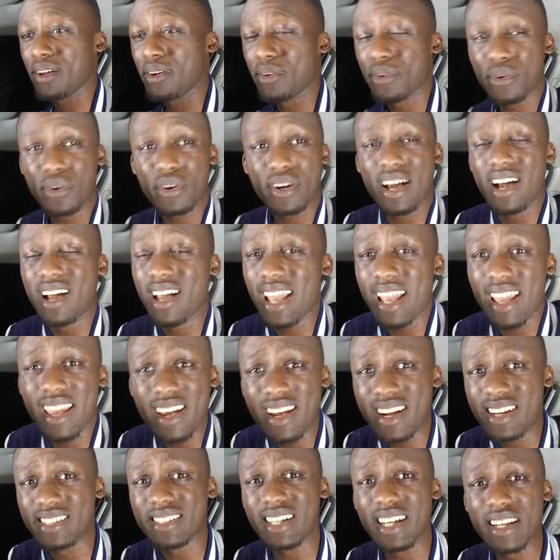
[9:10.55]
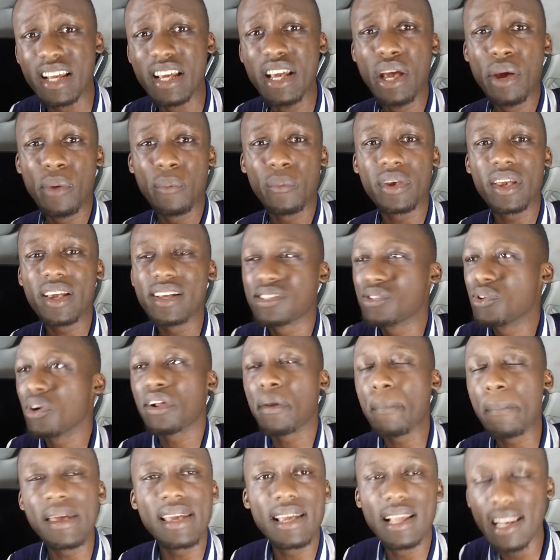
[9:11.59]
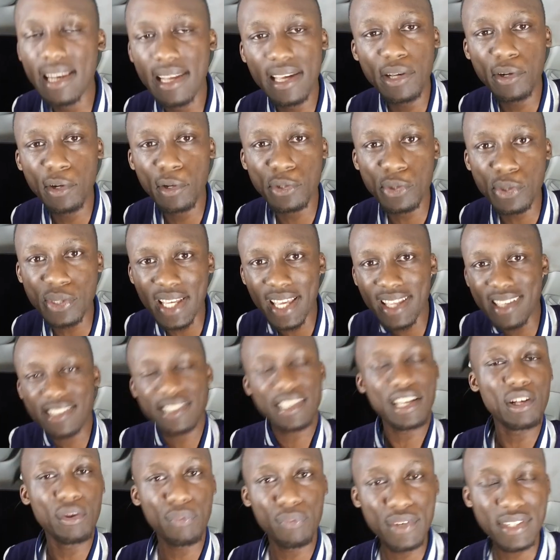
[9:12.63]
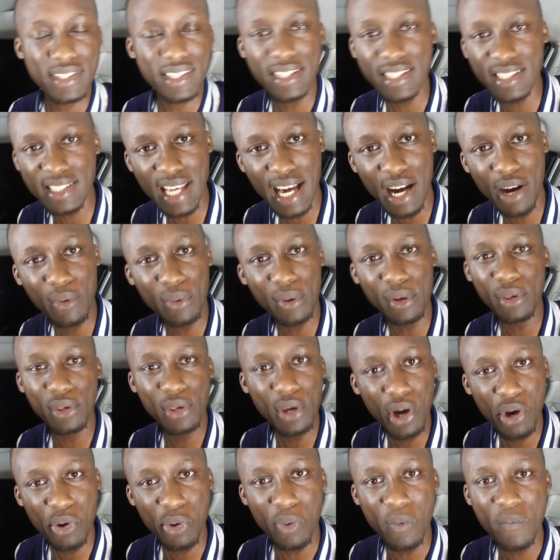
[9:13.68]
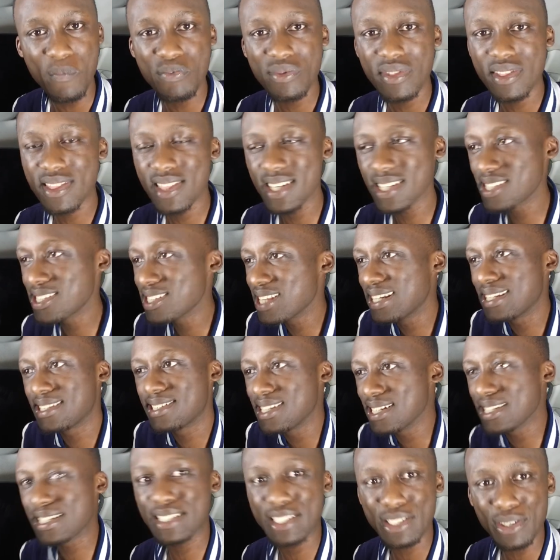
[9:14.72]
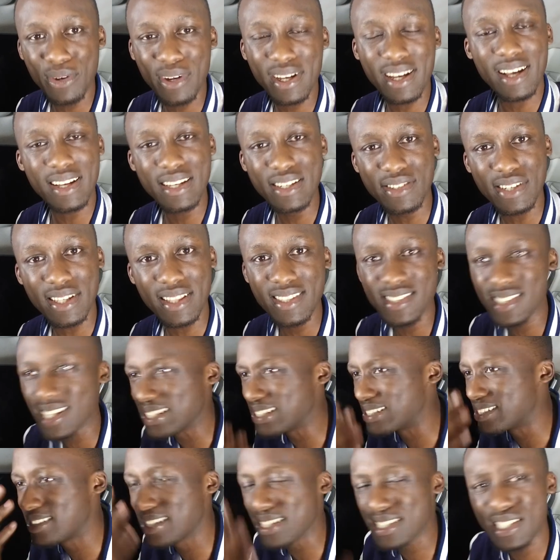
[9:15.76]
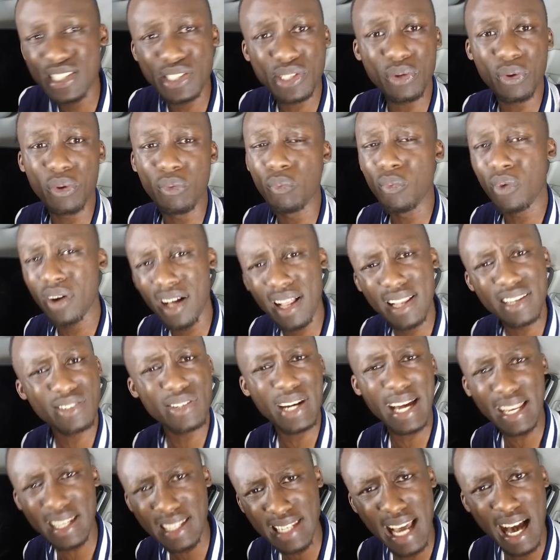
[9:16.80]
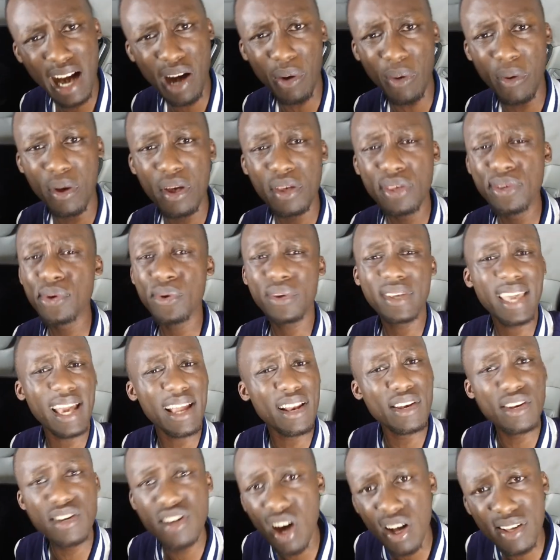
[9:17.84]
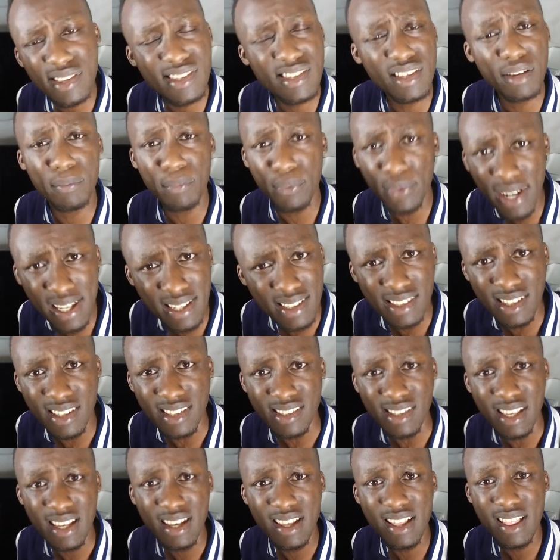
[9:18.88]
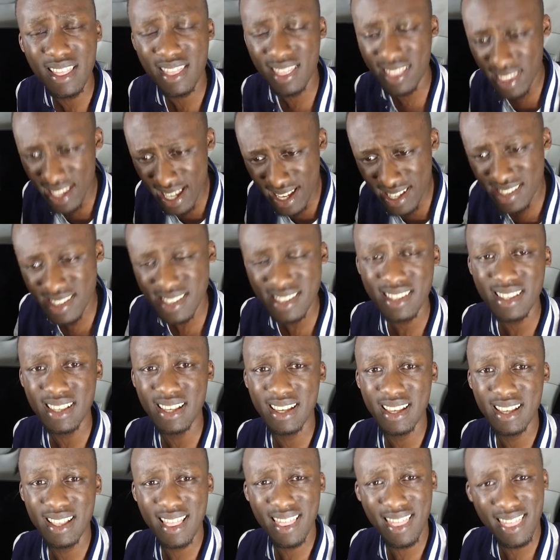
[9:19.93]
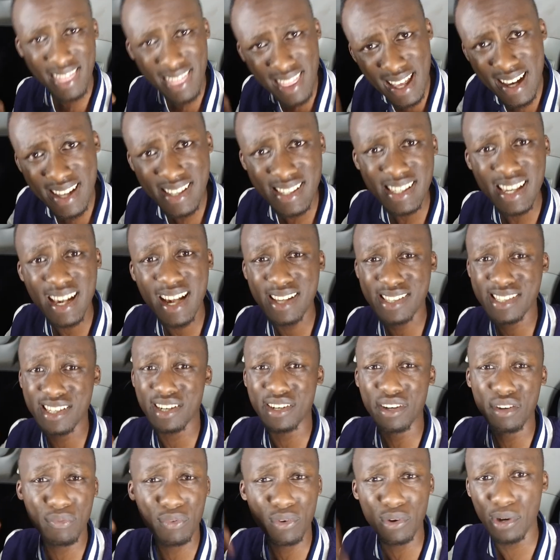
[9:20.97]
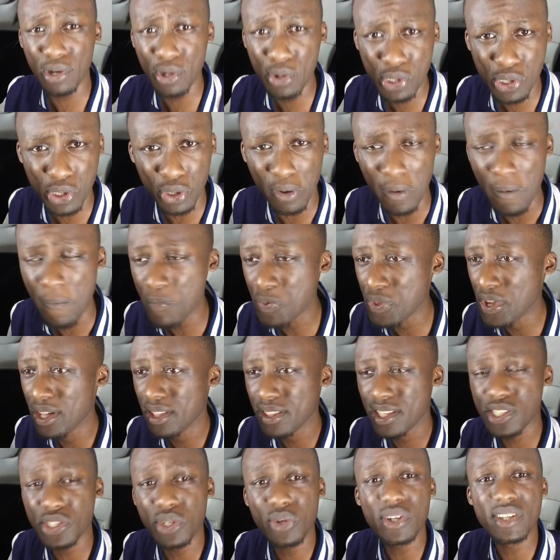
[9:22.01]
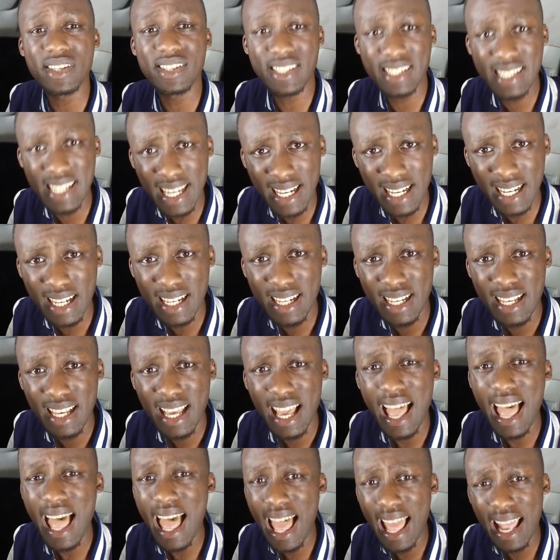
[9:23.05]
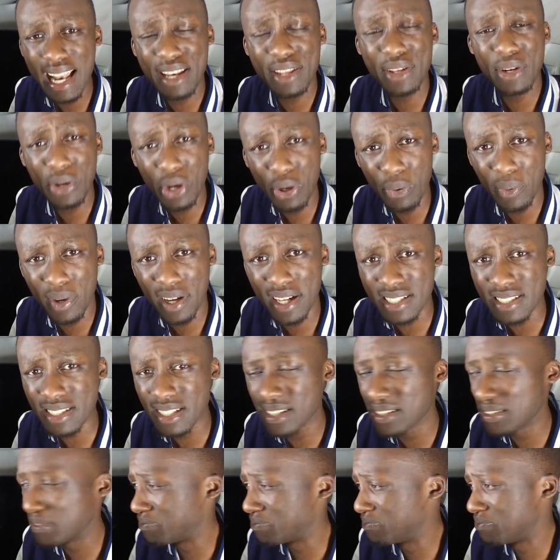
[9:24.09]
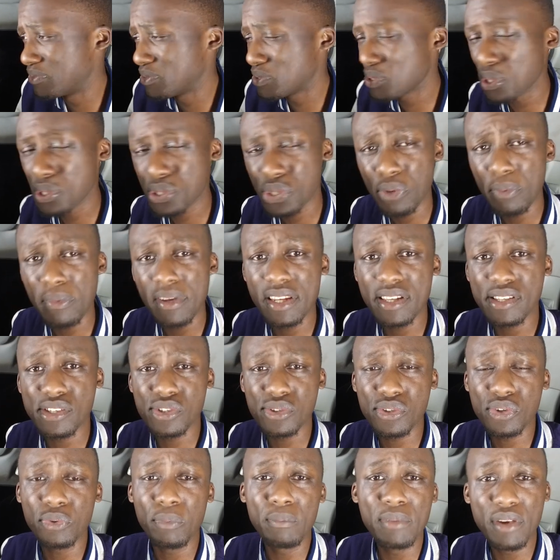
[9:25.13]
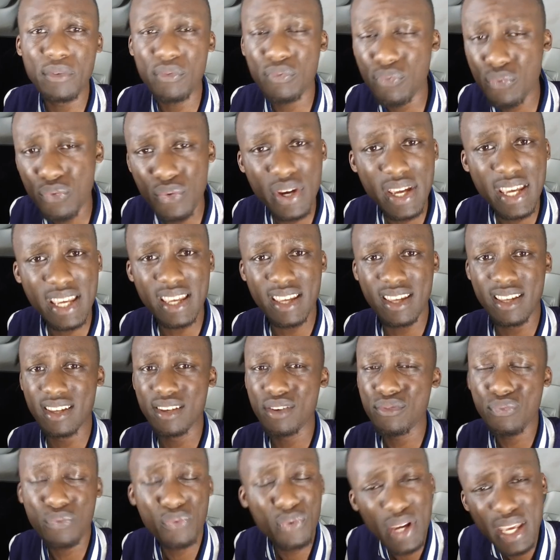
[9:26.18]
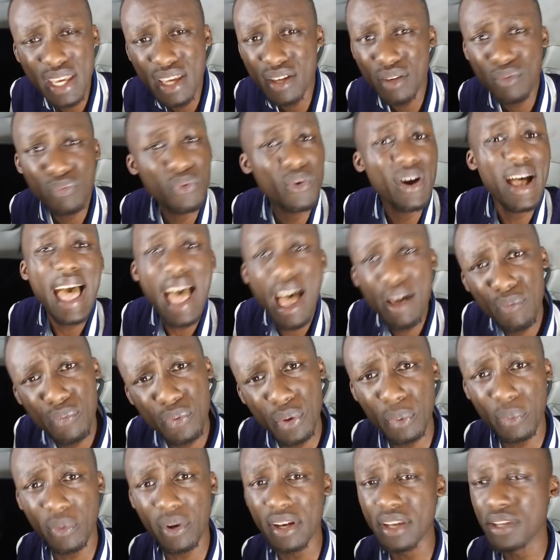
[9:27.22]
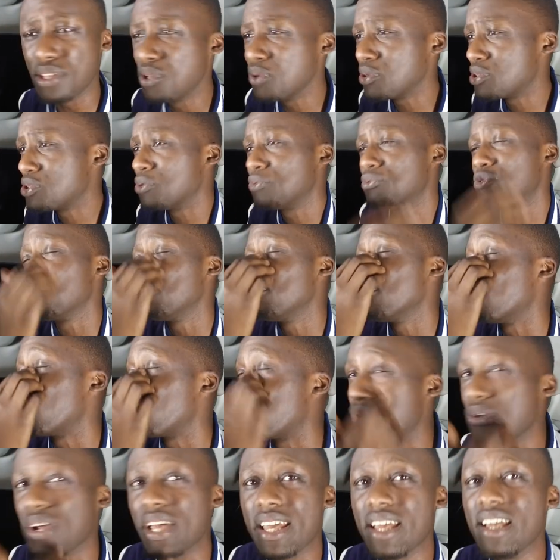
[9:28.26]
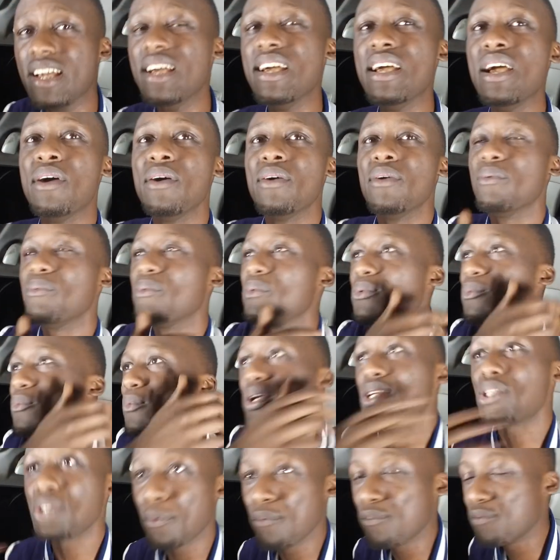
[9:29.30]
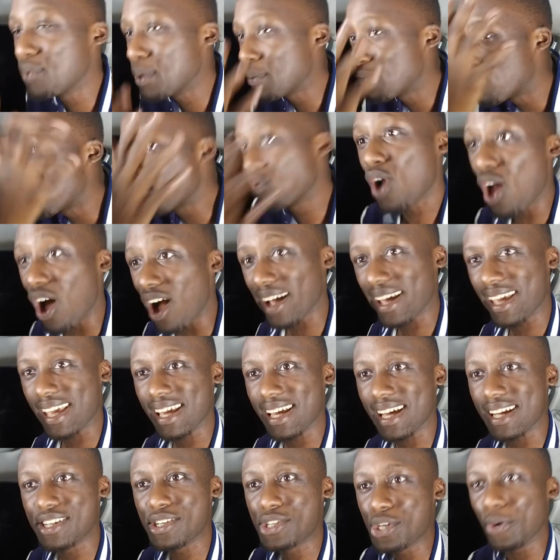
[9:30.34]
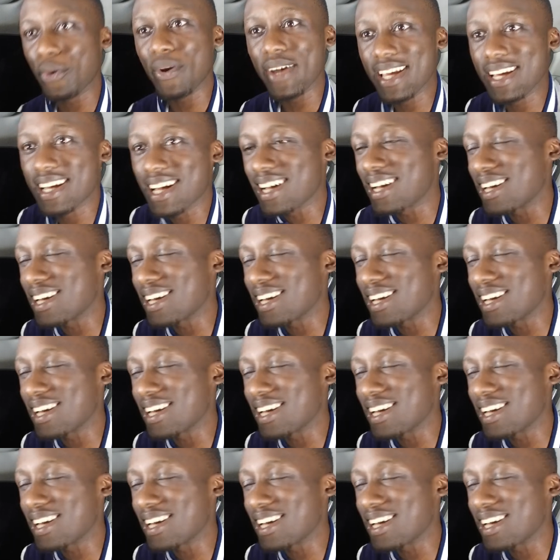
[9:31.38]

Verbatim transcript: you're gonna hear is that it's gonna be illegal to take selfies in town. Yo, this is a digital country, this is a digital world right now. You cannot suppress us. This, this is a revolution that's gonna stick. And you know what? Social media should be free, free for everyone. YouTube should be free we should be vlogging and showing.